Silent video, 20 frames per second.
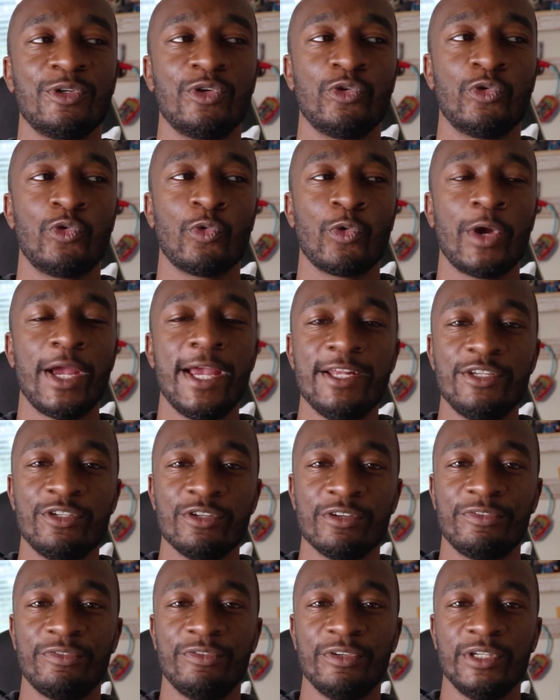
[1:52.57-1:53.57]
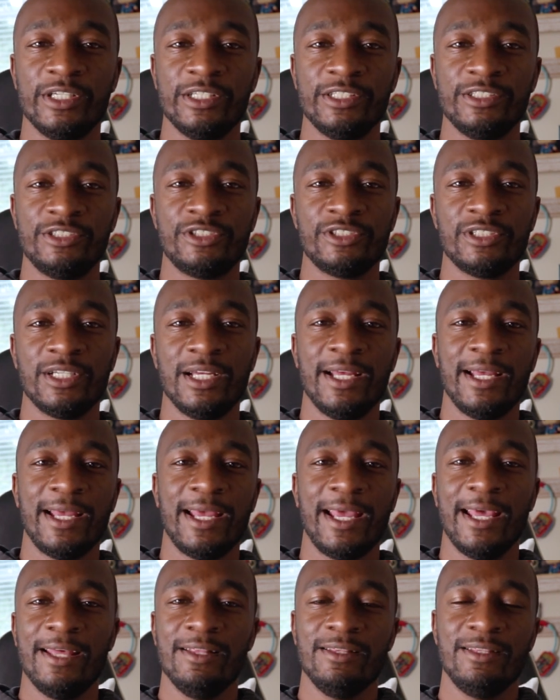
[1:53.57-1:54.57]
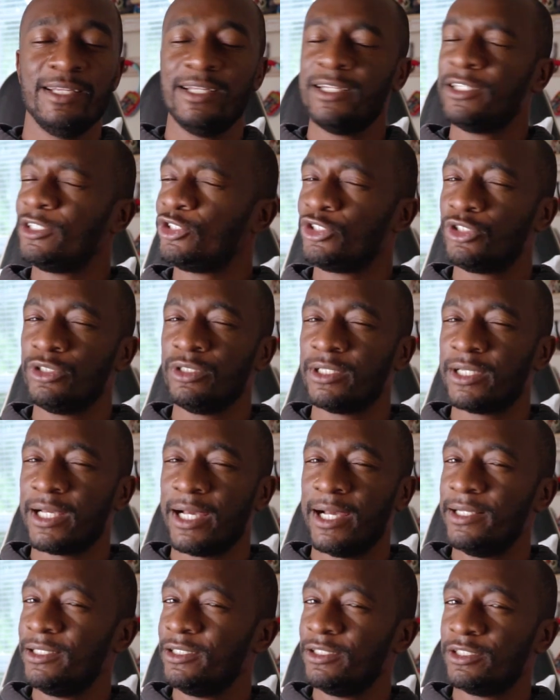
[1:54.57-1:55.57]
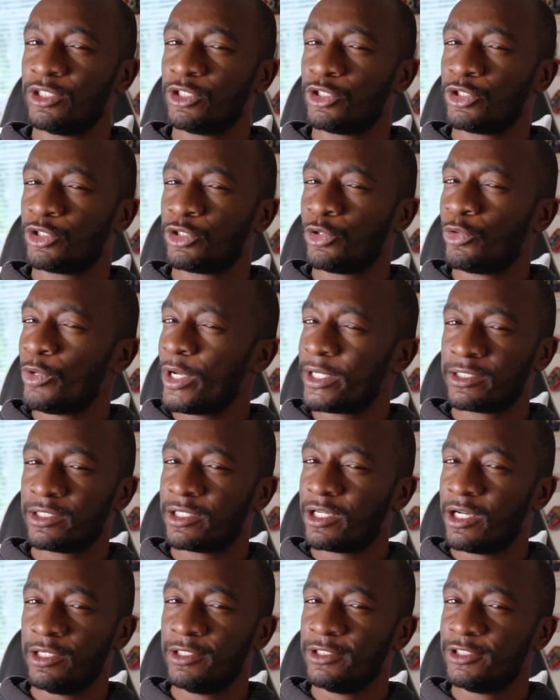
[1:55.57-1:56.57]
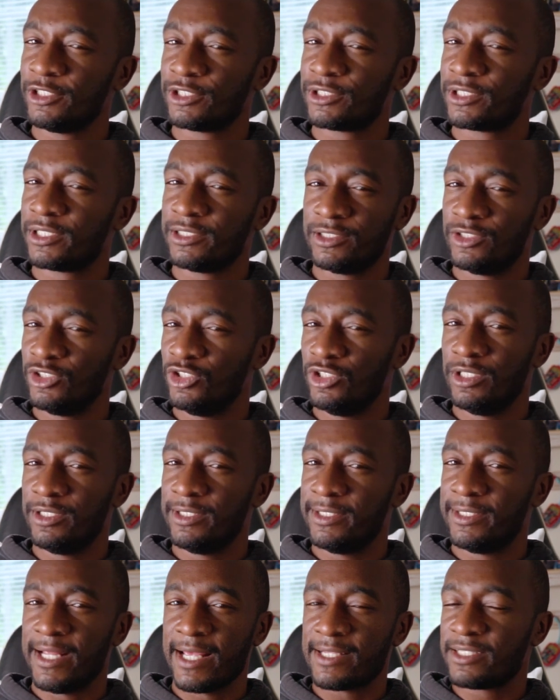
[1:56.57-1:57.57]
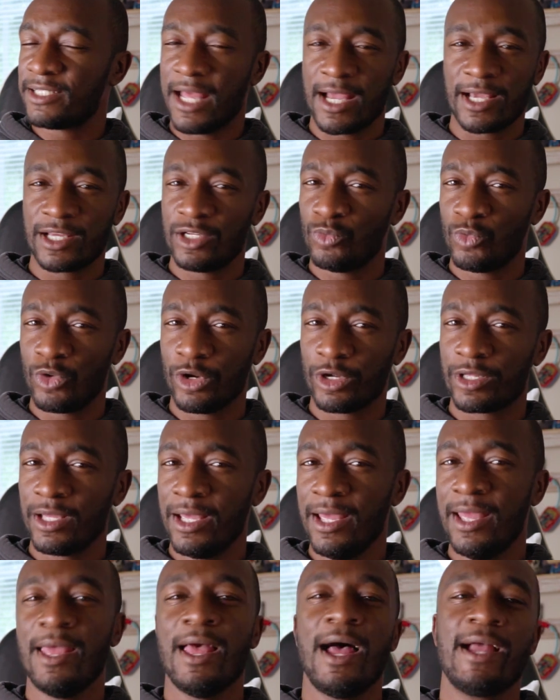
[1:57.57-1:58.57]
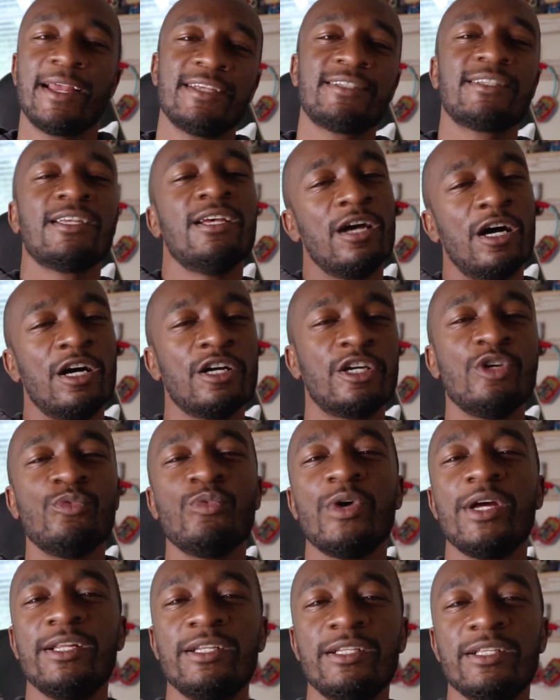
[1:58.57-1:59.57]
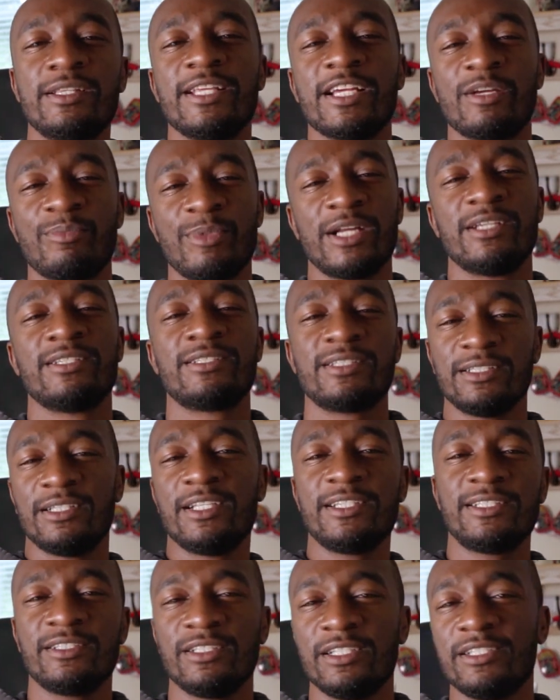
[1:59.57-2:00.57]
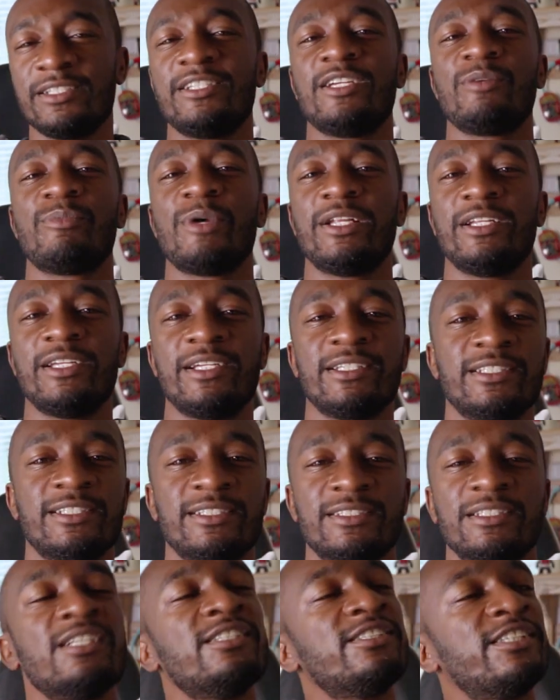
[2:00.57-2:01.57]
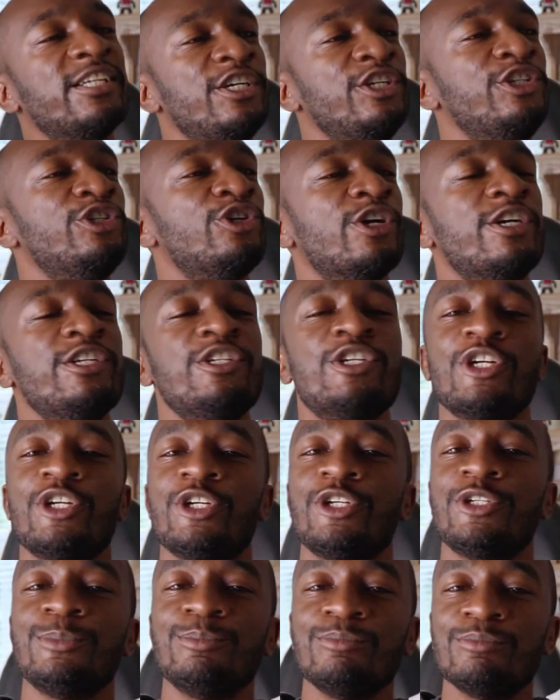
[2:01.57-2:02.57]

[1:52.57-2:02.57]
grade your footage and then kind of correct the colors, because that's not gonna work. I guess a good way to think about it is, let's think about it like this. Let's say you're in your